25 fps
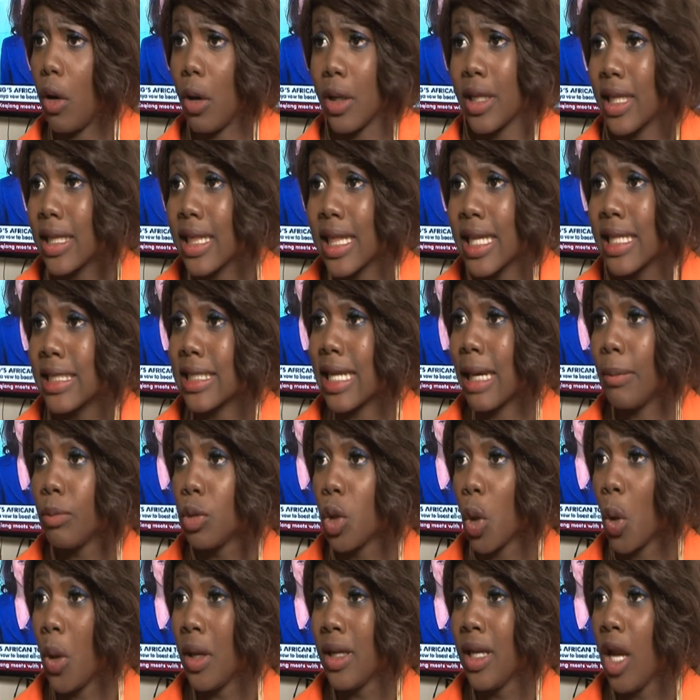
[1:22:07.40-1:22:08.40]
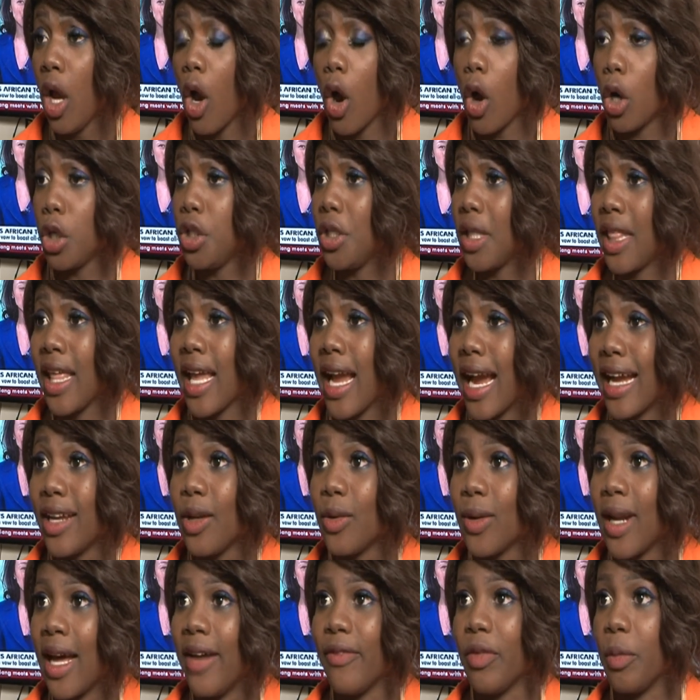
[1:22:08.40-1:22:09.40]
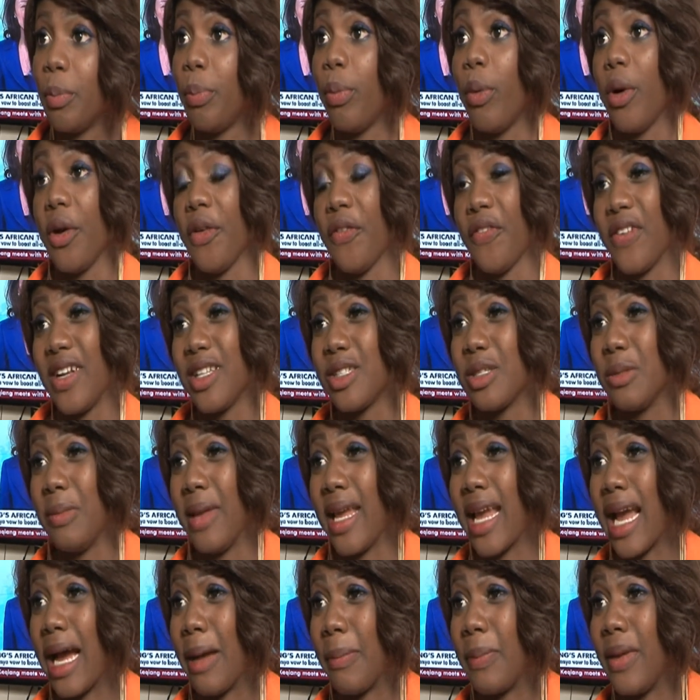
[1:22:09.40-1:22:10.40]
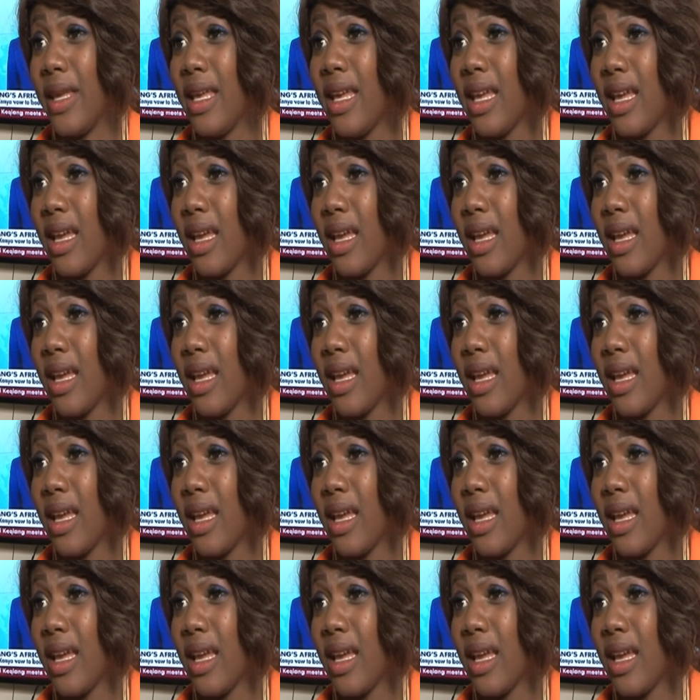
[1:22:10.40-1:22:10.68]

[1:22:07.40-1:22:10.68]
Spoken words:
other things I'm doing? Or you think I don't have a boyfriend to make happy?